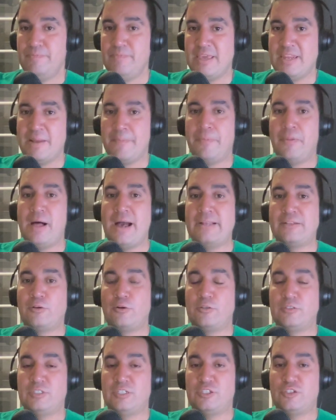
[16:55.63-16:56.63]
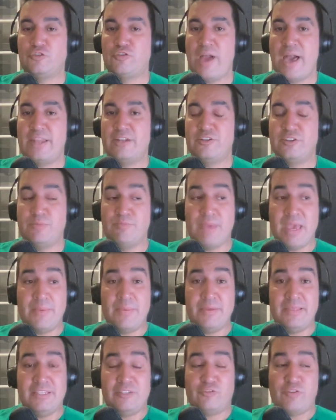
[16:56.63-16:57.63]
and apply it towards this strategy.
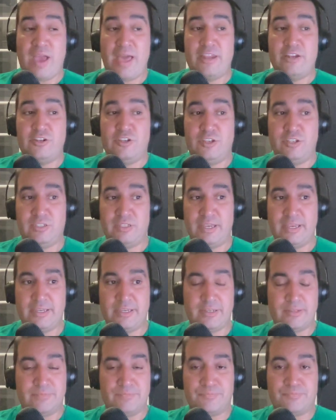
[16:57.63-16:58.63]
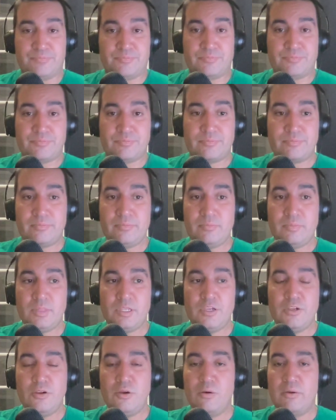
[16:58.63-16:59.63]
Maybe the strategy is like,
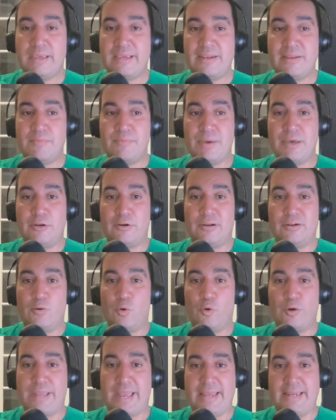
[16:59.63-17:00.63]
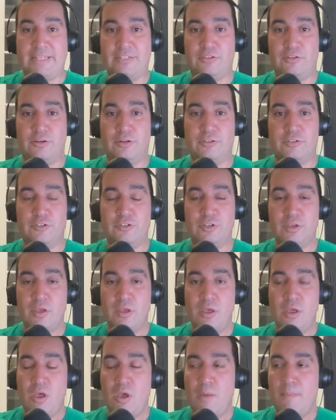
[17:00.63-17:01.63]
getting better on organic search.
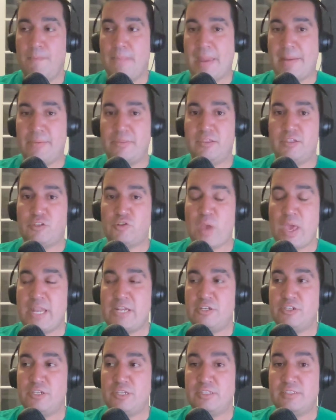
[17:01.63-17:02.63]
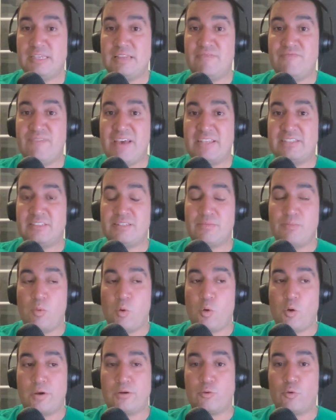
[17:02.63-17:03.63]
Maybe the strategy is investing
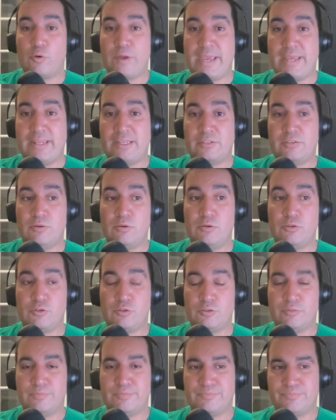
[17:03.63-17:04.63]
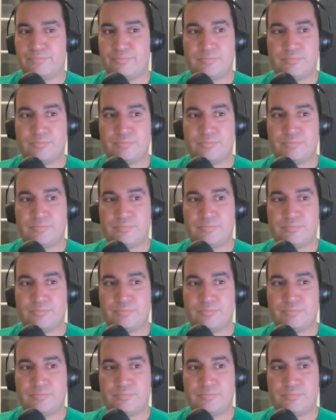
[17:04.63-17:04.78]
more on organic social.